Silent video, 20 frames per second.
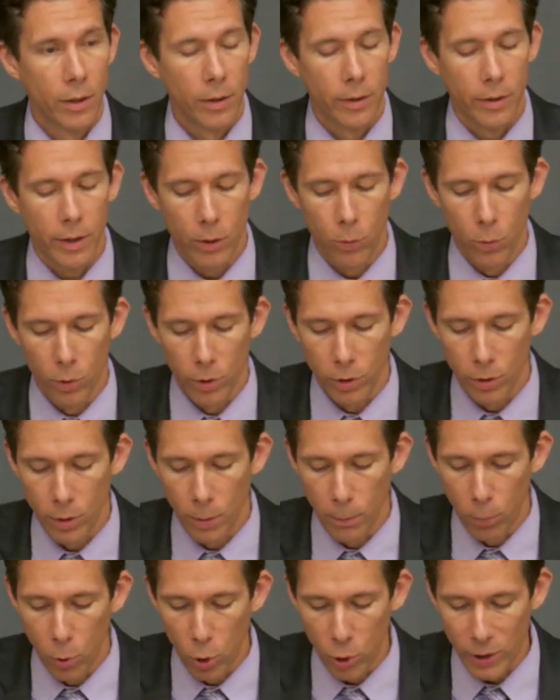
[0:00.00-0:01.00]
They were
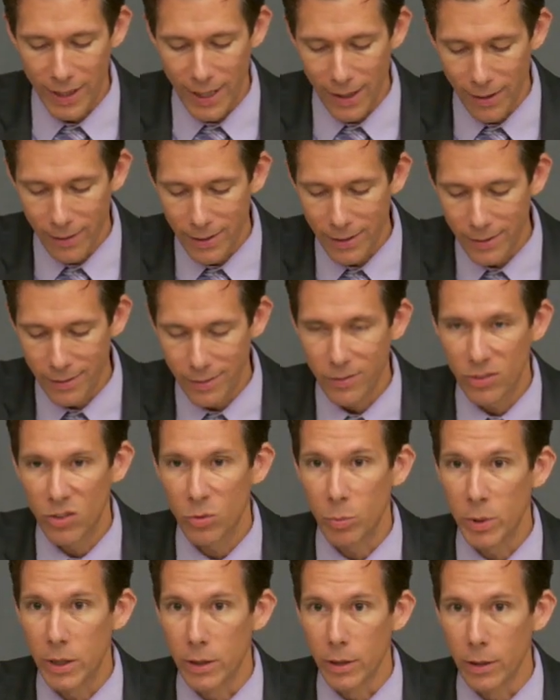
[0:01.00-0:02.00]
Bulgarian
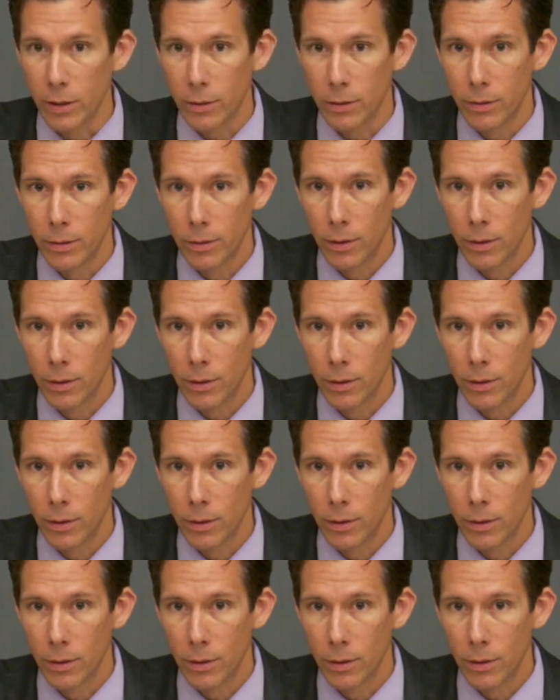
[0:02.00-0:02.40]
speaking